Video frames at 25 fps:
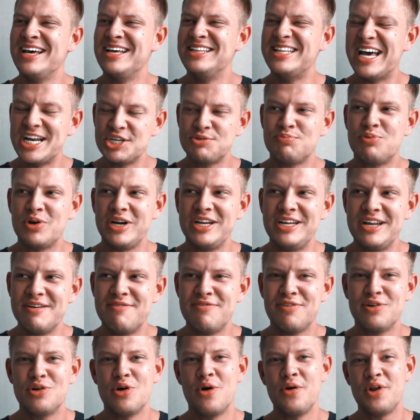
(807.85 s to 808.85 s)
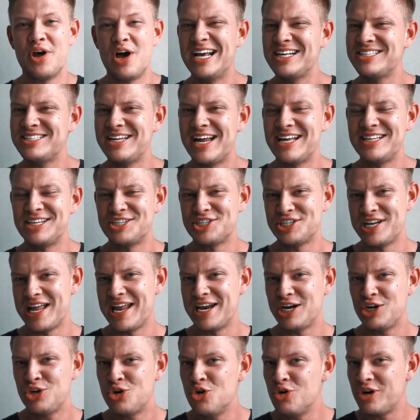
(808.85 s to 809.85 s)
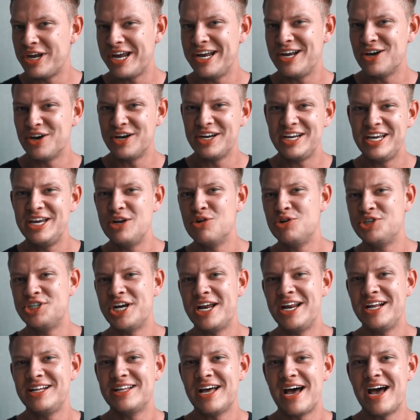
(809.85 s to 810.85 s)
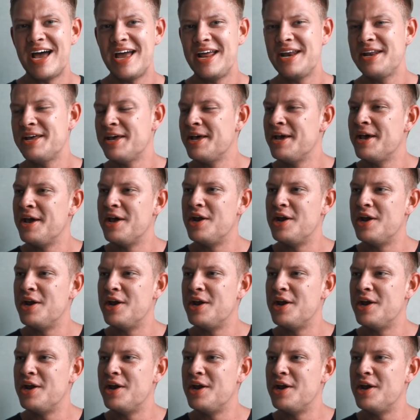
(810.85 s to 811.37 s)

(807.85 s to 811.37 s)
That is pretty difficult. Next to that, there's a lot of cooking on a ketogenic diet.